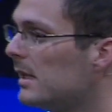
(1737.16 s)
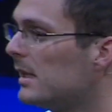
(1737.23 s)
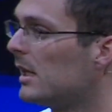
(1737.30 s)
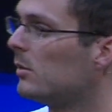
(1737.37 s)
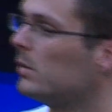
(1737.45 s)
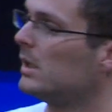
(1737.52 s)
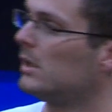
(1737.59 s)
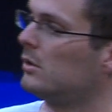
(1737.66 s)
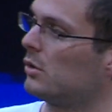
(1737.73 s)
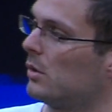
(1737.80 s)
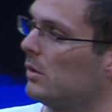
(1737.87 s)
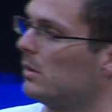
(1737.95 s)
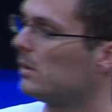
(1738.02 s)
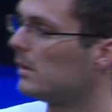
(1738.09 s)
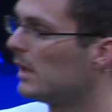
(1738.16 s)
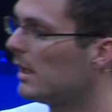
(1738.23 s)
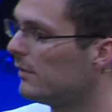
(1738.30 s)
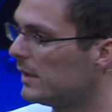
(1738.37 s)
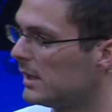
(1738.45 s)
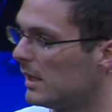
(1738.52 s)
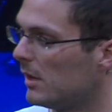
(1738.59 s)
and then we throw
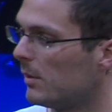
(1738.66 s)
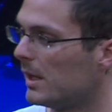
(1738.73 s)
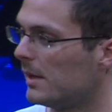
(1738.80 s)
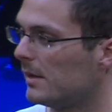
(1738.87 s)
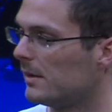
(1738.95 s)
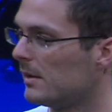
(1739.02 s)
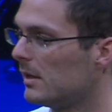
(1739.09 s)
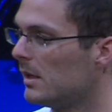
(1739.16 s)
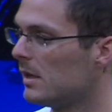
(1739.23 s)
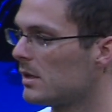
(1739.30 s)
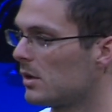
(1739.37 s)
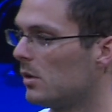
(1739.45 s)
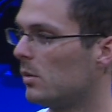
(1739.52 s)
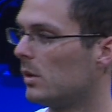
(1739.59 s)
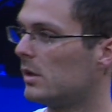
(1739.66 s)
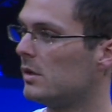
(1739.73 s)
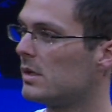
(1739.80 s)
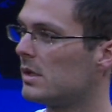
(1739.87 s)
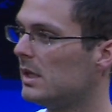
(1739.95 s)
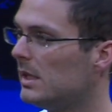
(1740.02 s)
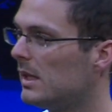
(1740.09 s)
everything away. So what you
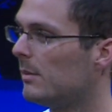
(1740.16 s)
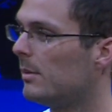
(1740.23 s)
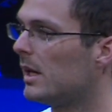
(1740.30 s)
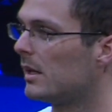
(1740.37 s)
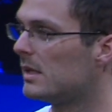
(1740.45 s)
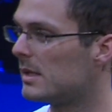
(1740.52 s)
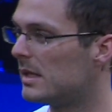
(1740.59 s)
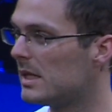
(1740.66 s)
see in Kibera is